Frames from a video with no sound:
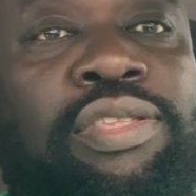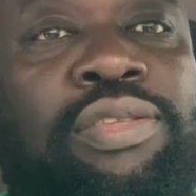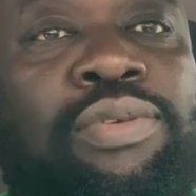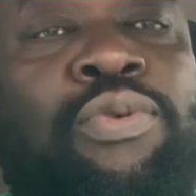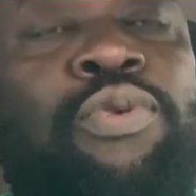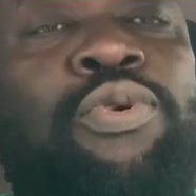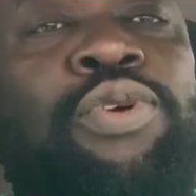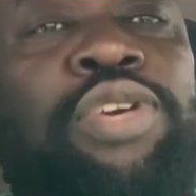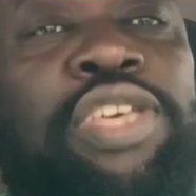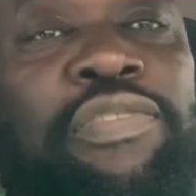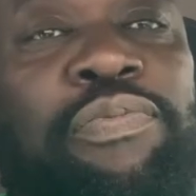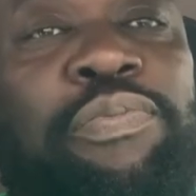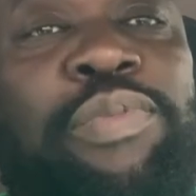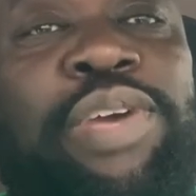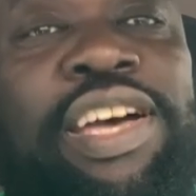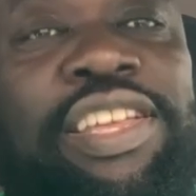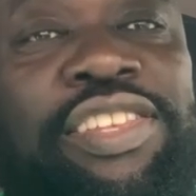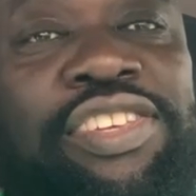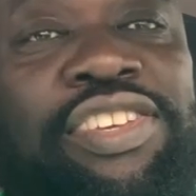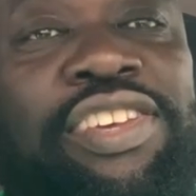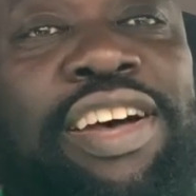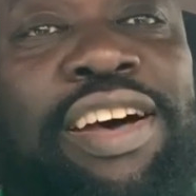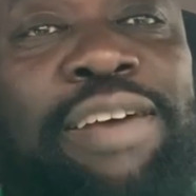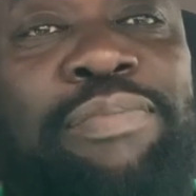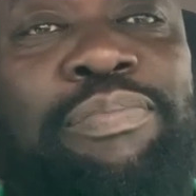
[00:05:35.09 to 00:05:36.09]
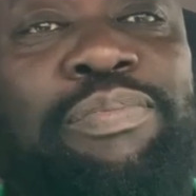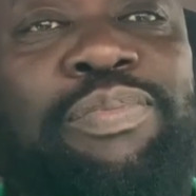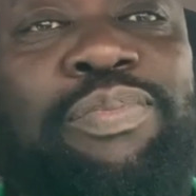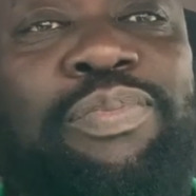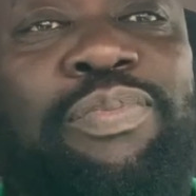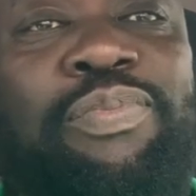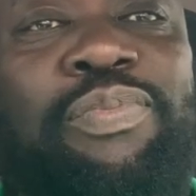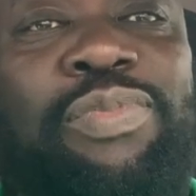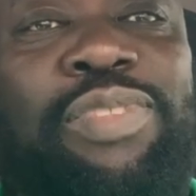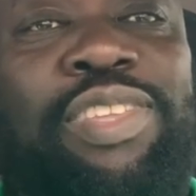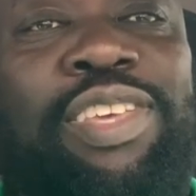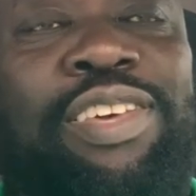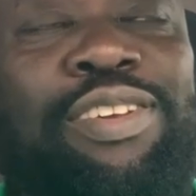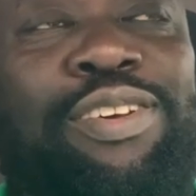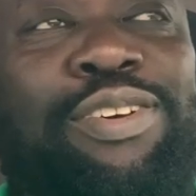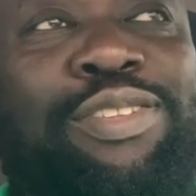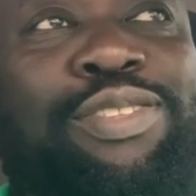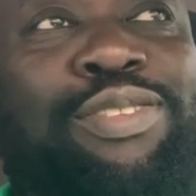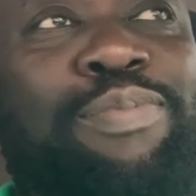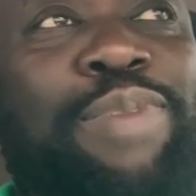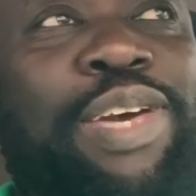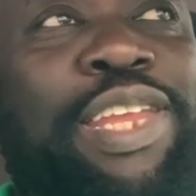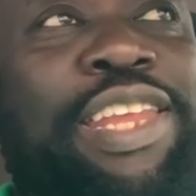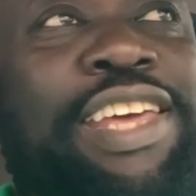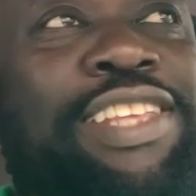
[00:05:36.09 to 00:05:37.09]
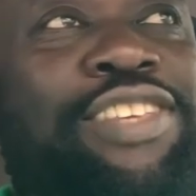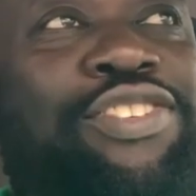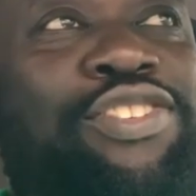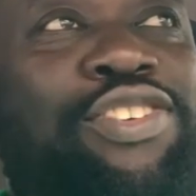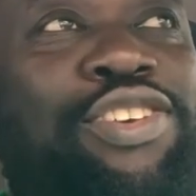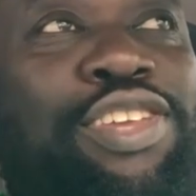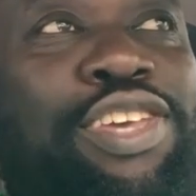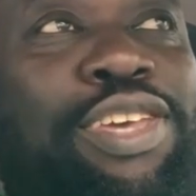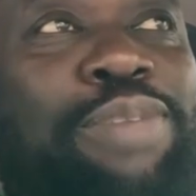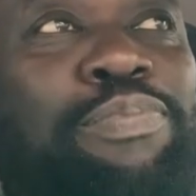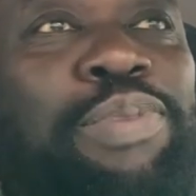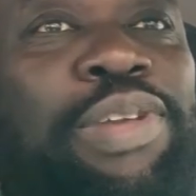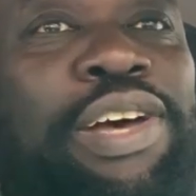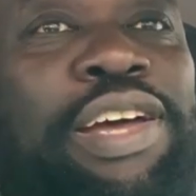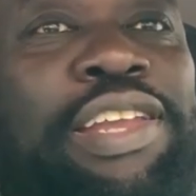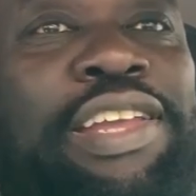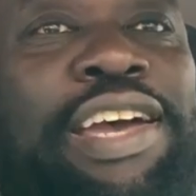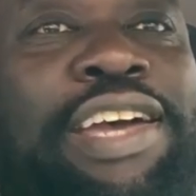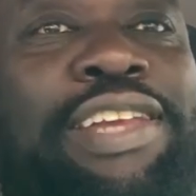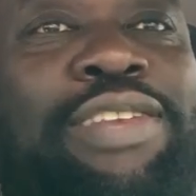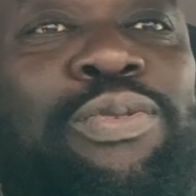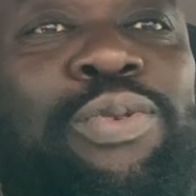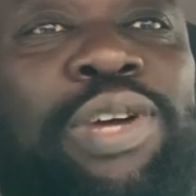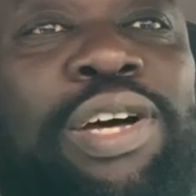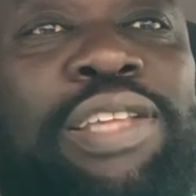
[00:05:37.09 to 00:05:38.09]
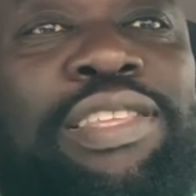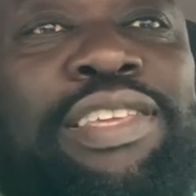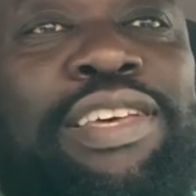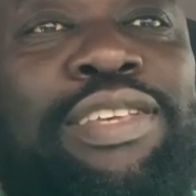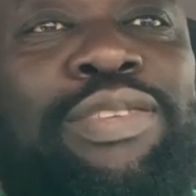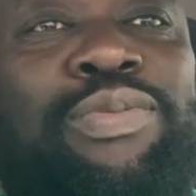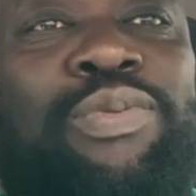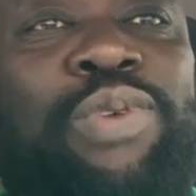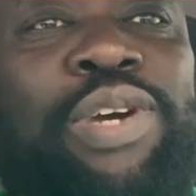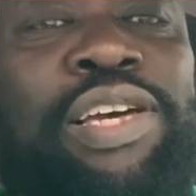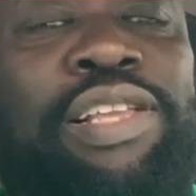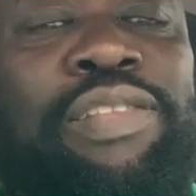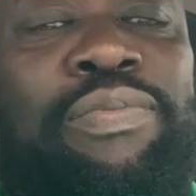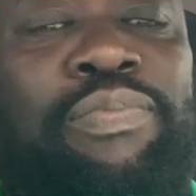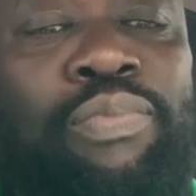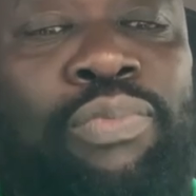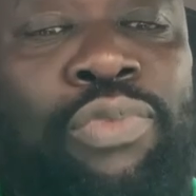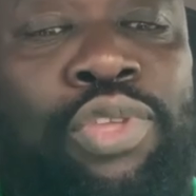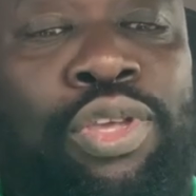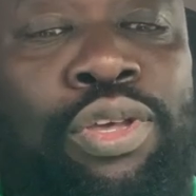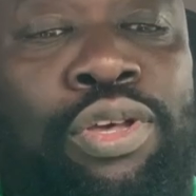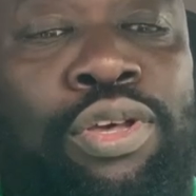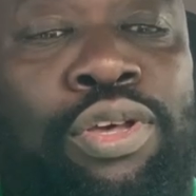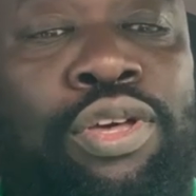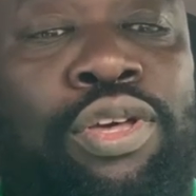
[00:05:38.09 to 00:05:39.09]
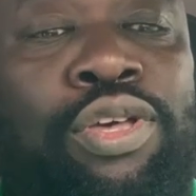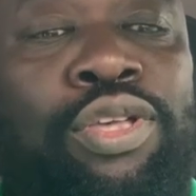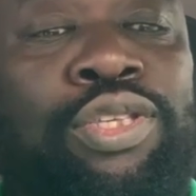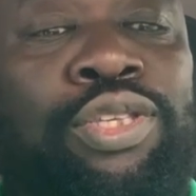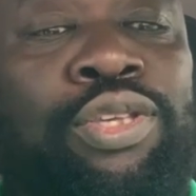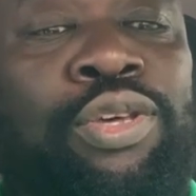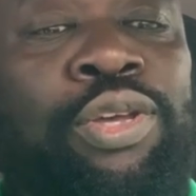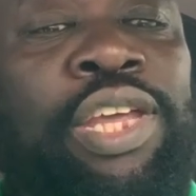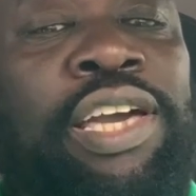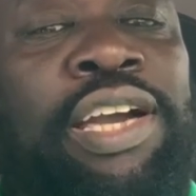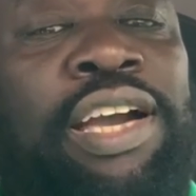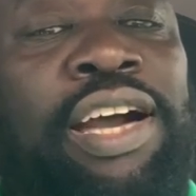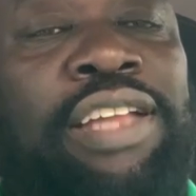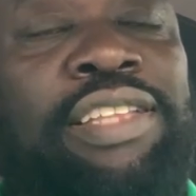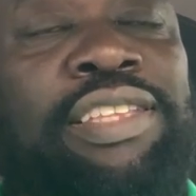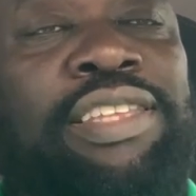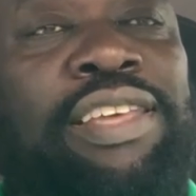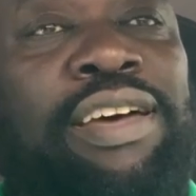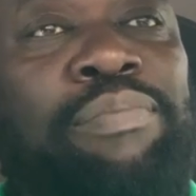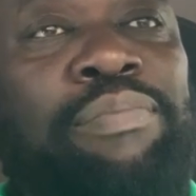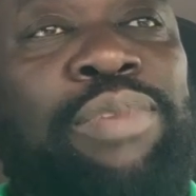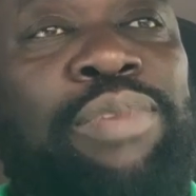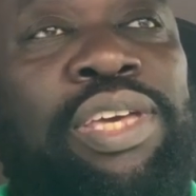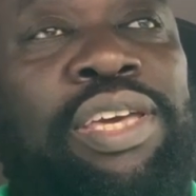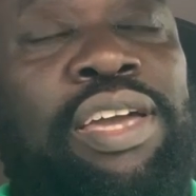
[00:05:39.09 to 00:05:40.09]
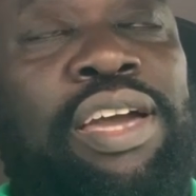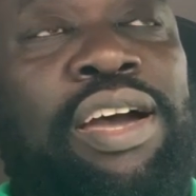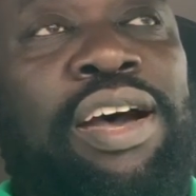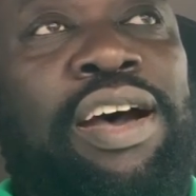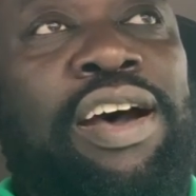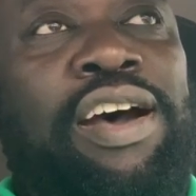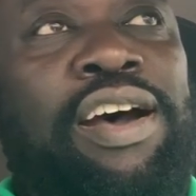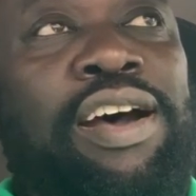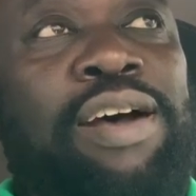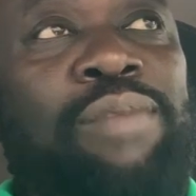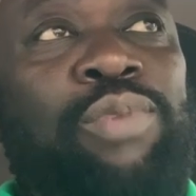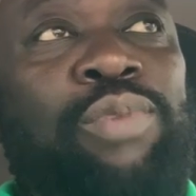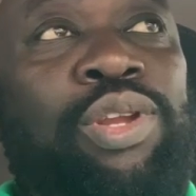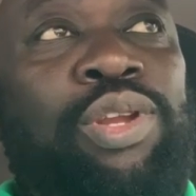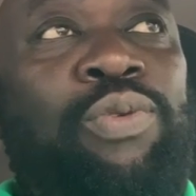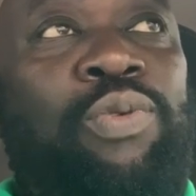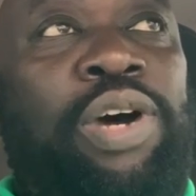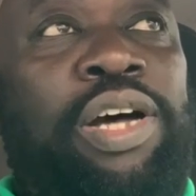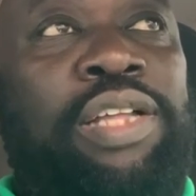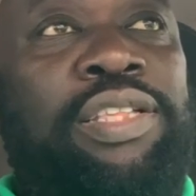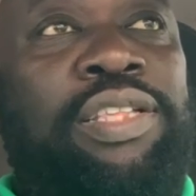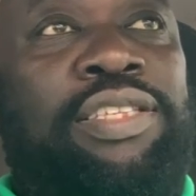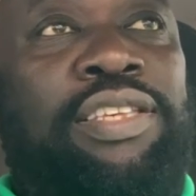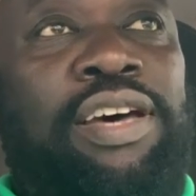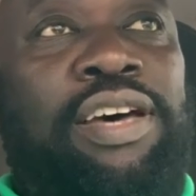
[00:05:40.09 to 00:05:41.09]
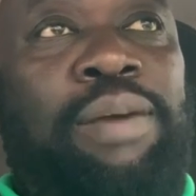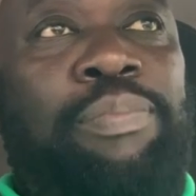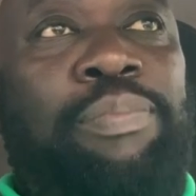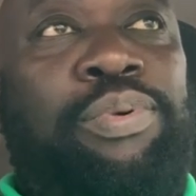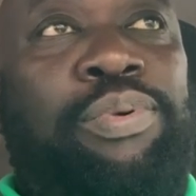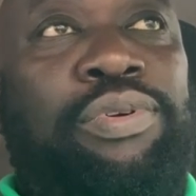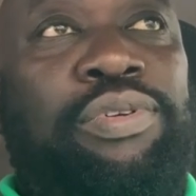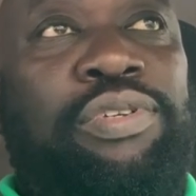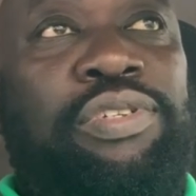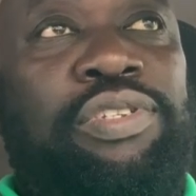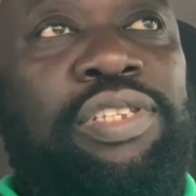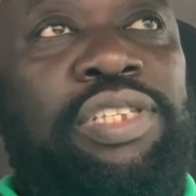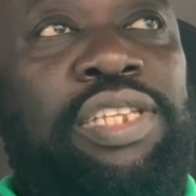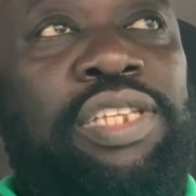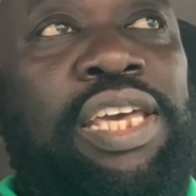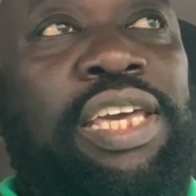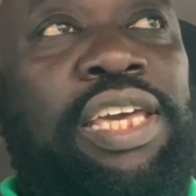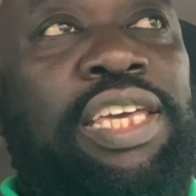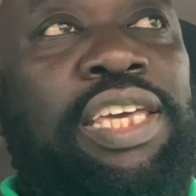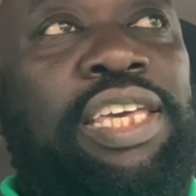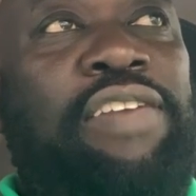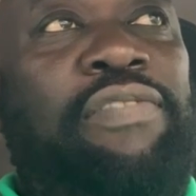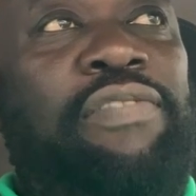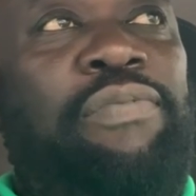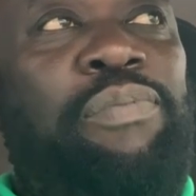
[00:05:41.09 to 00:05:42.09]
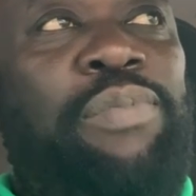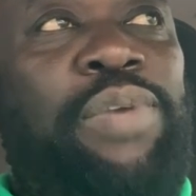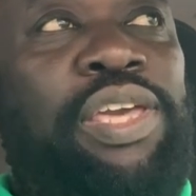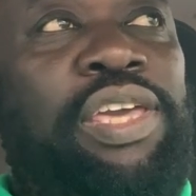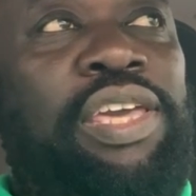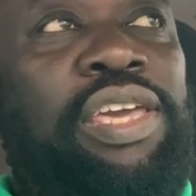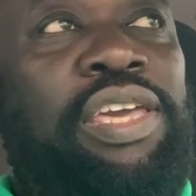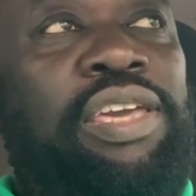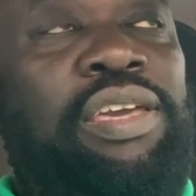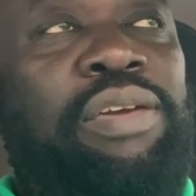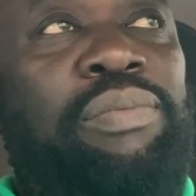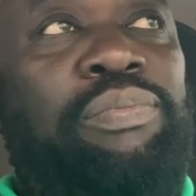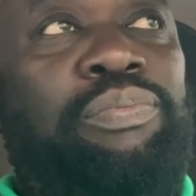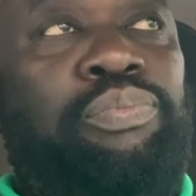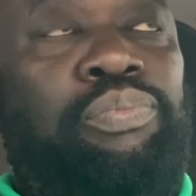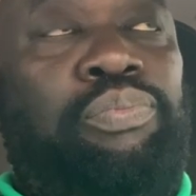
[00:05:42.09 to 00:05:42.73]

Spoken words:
who give me a job, to make their 3D plan. I do that as well. So they contact me with the WhatsApp. They give me